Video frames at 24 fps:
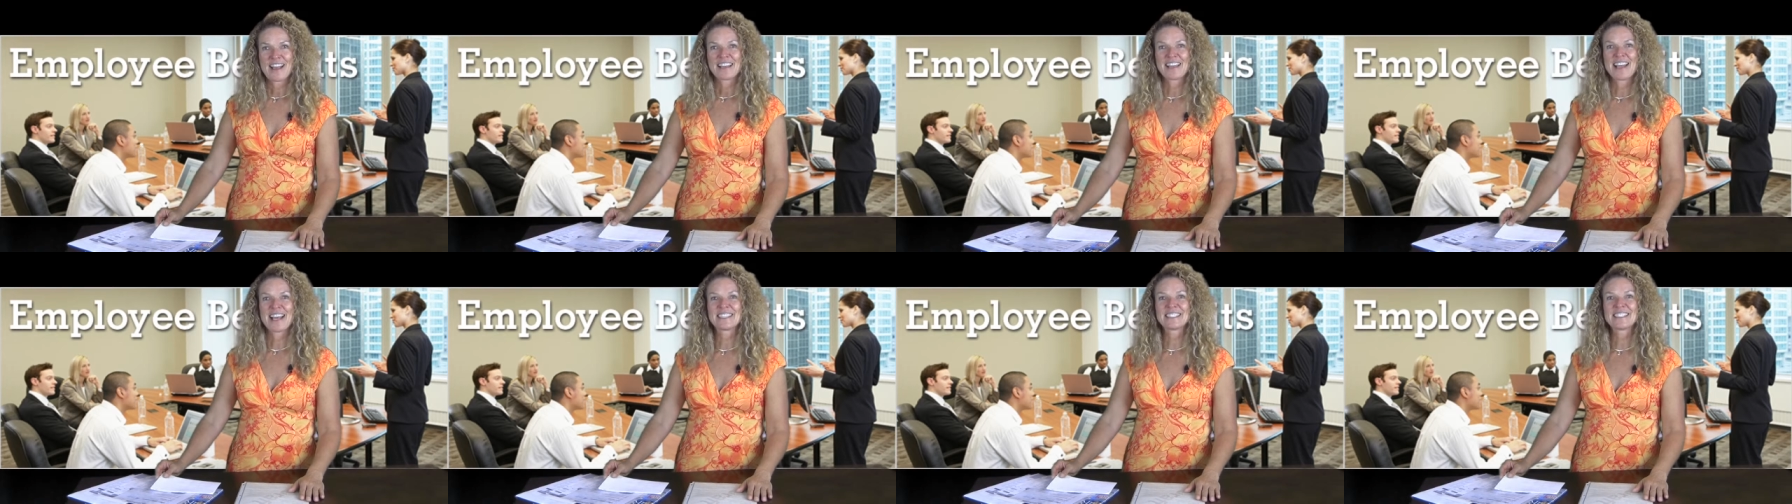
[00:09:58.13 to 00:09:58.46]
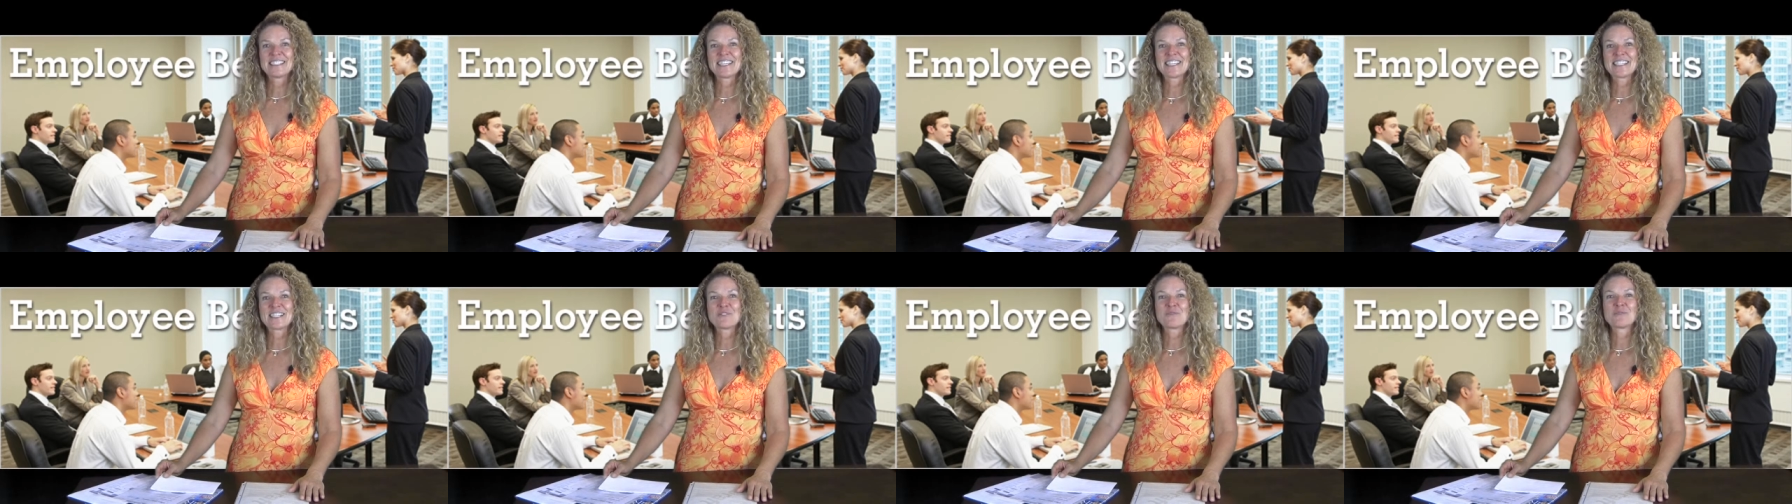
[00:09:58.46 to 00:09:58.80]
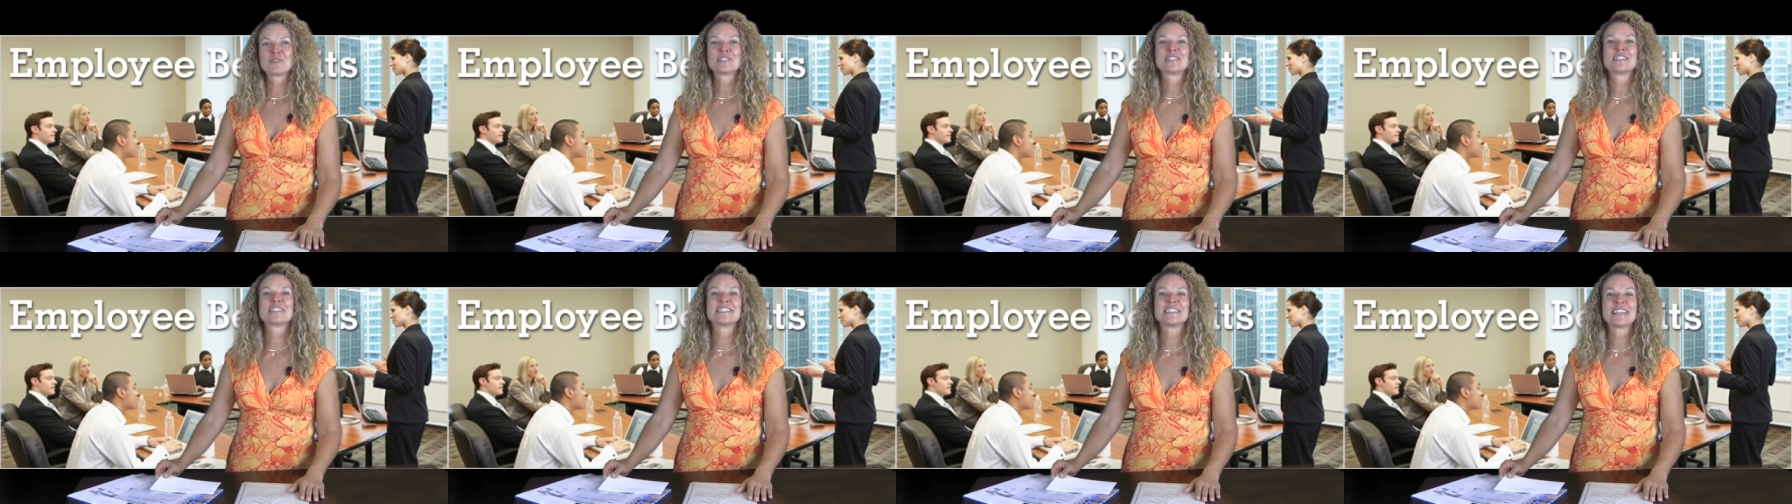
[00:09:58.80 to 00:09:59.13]
That ticket
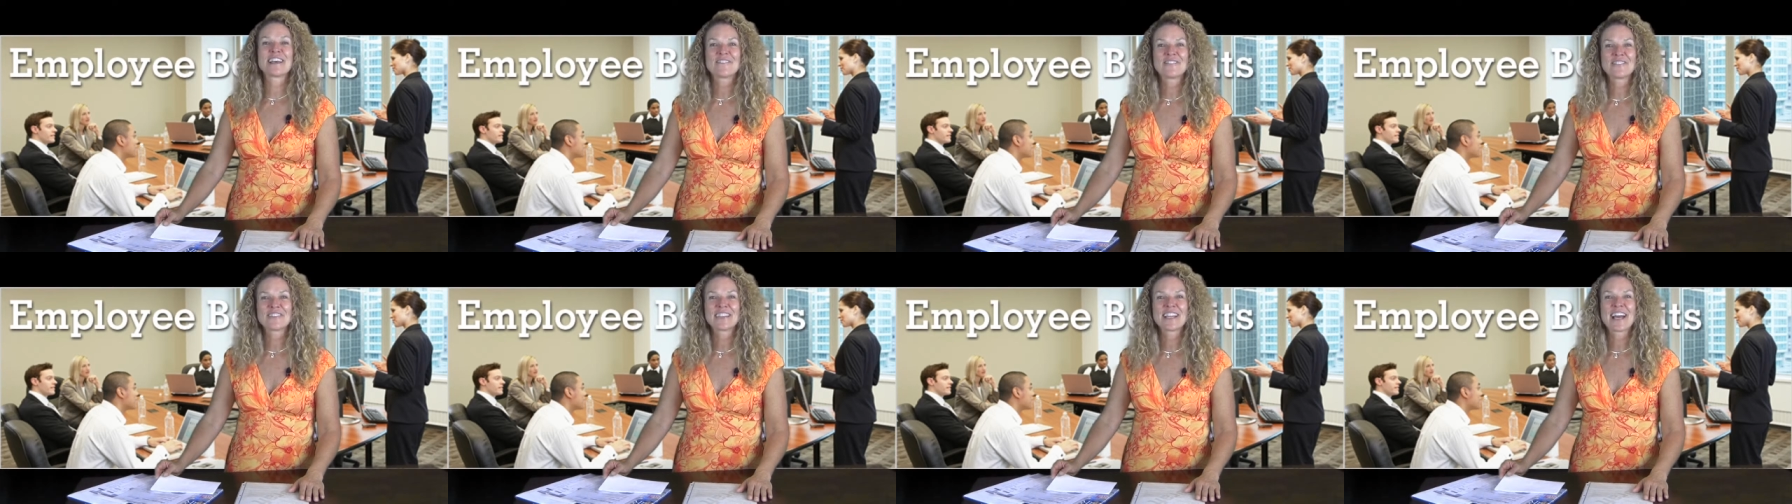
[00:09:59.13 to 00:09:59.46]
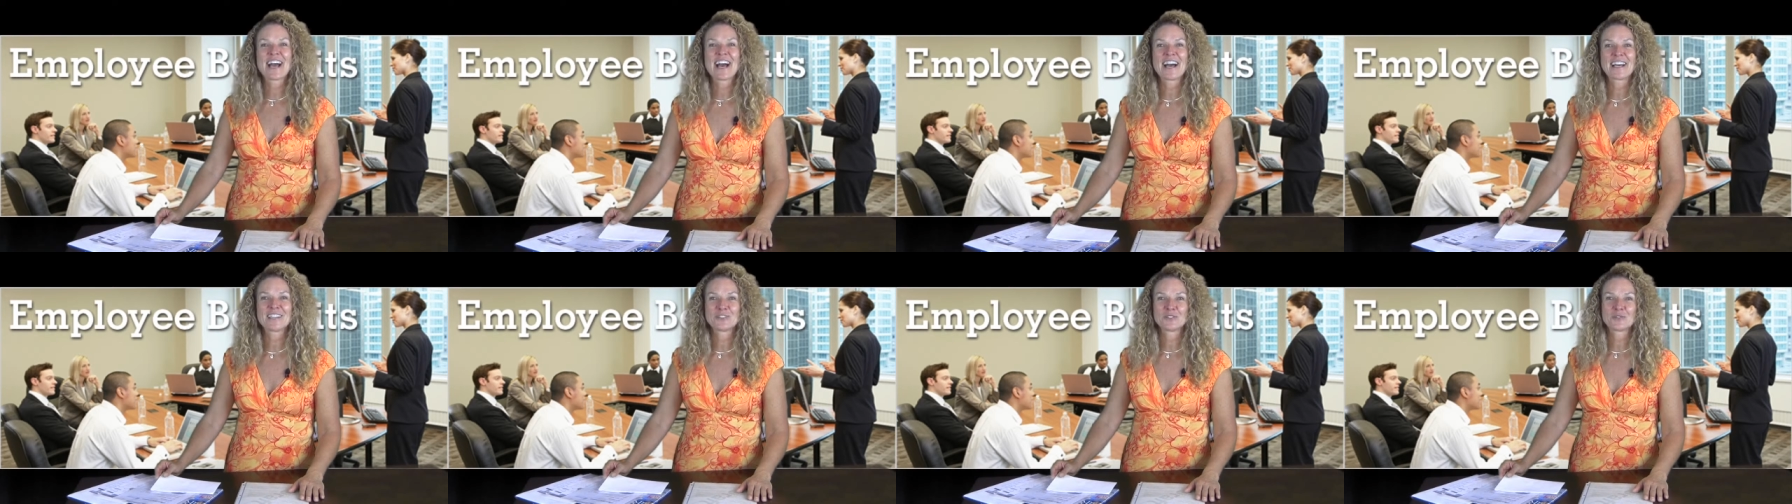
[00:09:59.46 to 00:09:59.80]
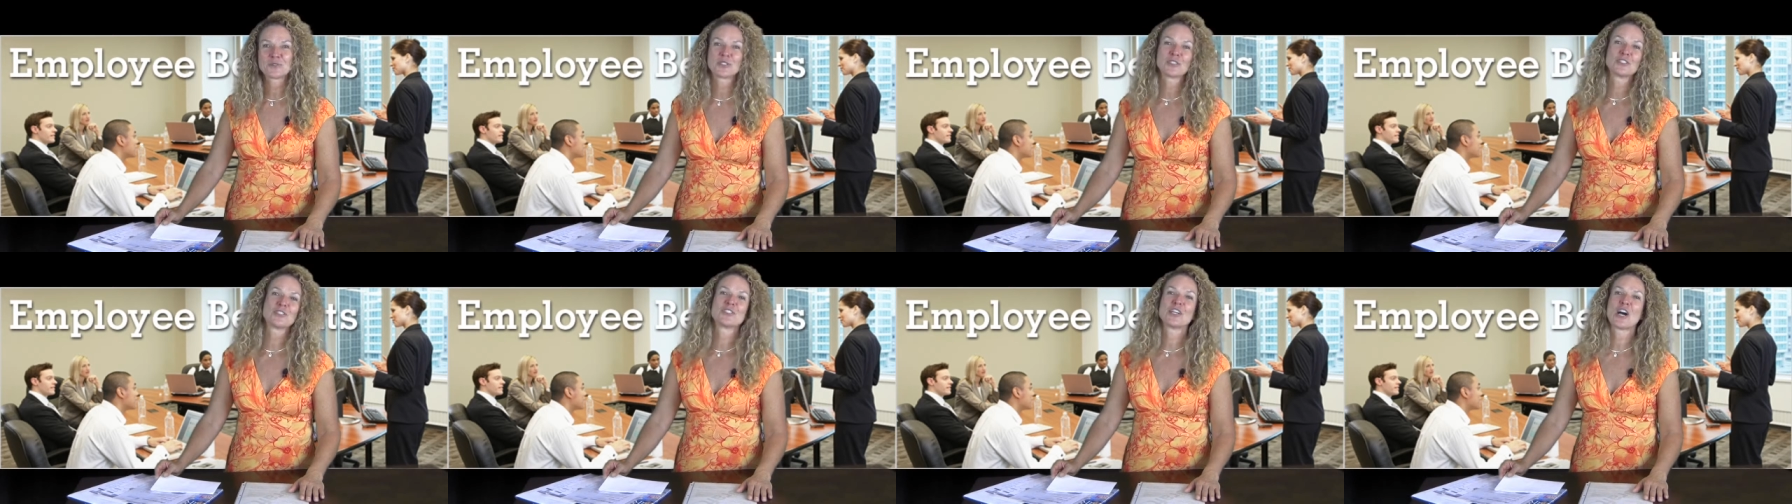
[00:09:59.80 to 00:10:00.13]
was
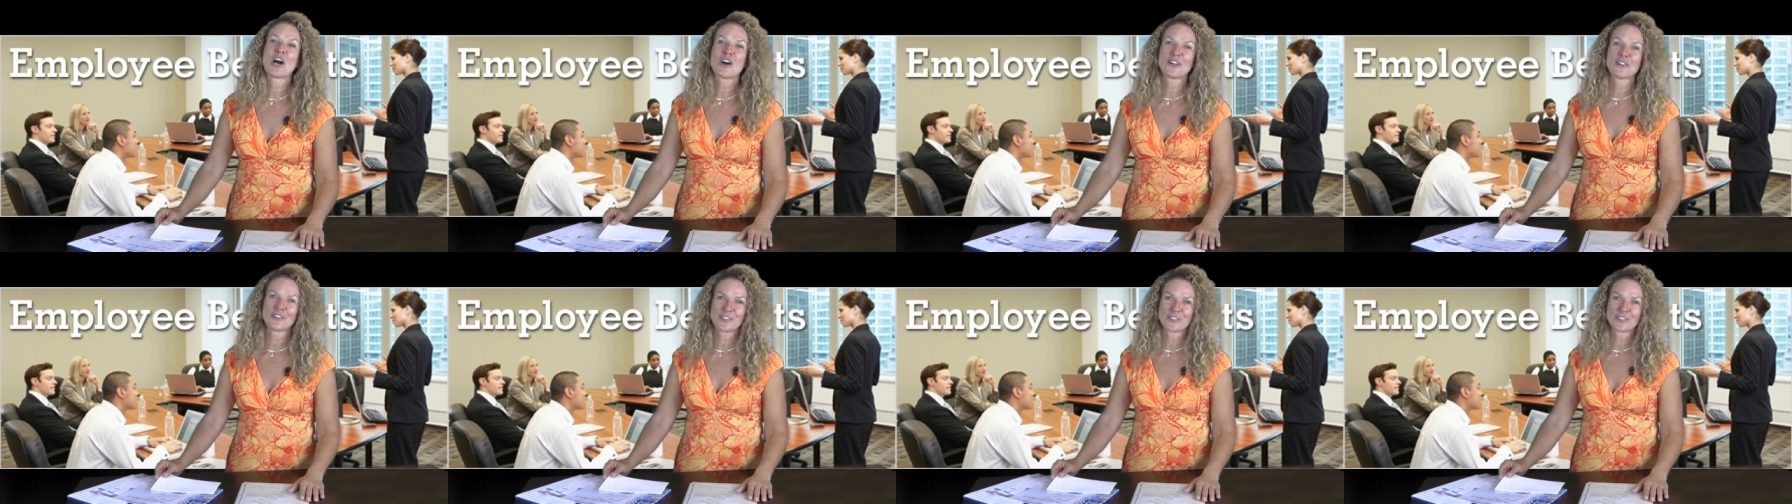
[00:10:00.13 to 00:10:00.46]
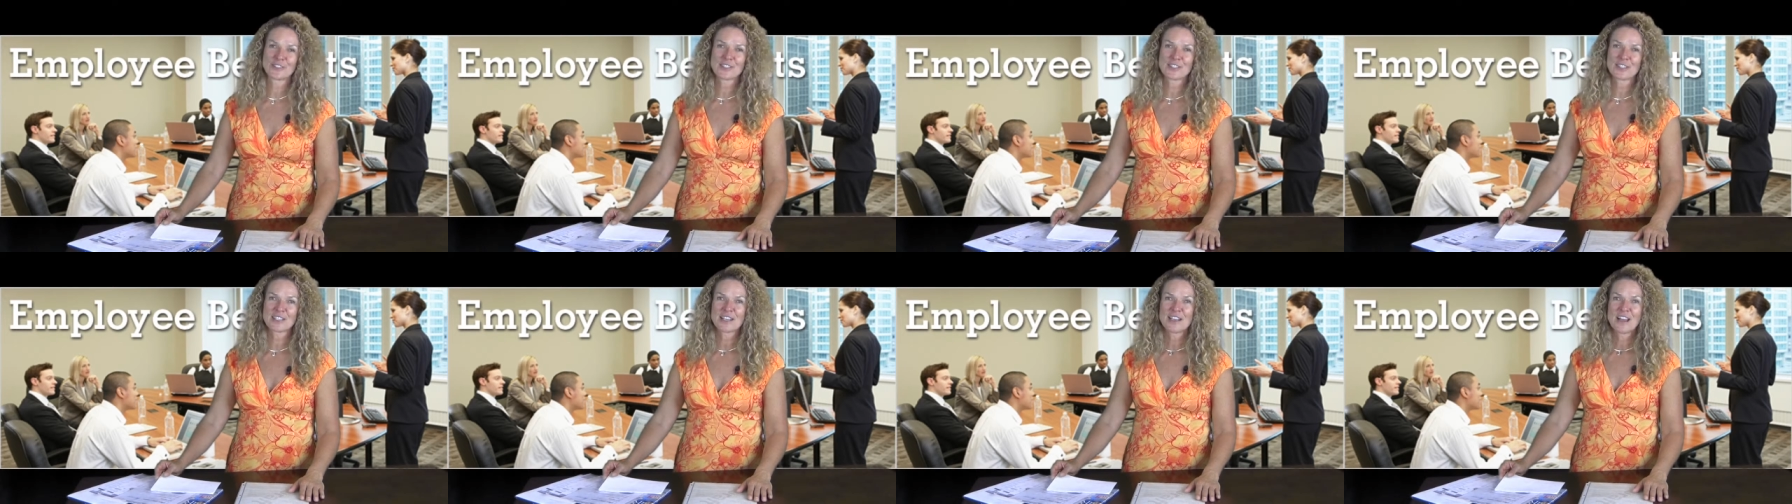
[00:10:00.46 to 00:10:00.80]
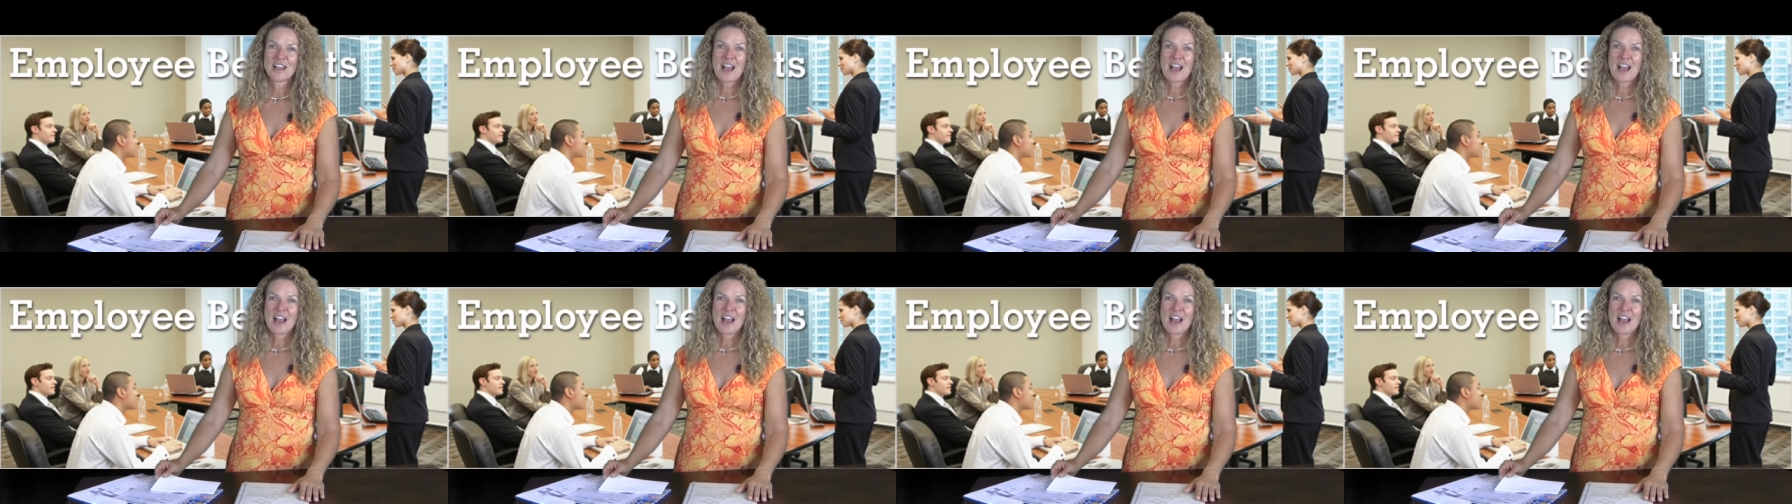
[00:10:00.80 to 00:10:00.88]
$700.